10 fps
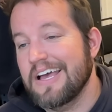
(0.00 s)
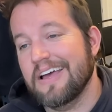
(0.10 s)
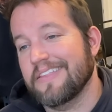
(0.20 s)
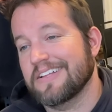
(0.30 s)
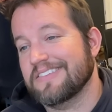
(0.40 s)

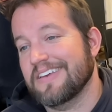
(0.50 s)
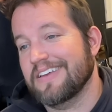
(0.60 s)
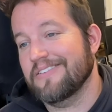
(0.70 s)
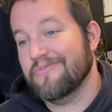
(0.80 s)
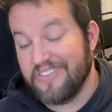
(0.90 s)
and that's
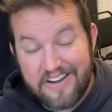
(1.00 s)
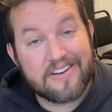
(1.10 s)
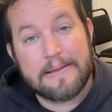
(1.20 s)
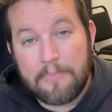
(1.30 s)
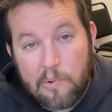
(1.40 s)
a
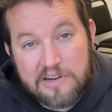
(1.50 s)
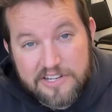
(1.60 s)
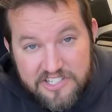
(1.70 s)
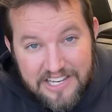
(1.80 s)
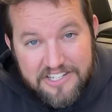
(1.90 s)
very important
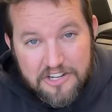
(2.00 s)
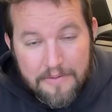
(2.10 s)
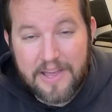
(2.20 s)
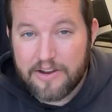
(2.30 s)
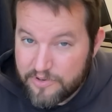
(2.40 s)
distinction to
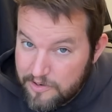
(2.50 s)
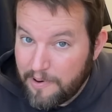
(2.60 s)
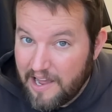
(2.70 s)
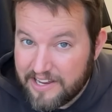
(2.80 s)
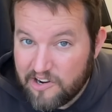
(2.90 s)
make when you're
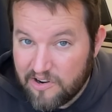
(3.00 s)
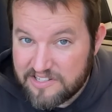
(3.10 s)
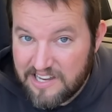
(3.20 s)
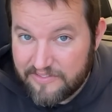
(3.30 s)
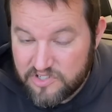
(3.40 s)
buying cars
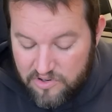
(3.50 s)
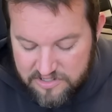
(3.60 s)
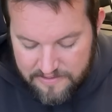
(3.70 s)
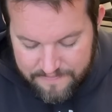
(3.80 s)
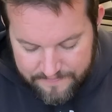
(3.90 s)
salvage auction.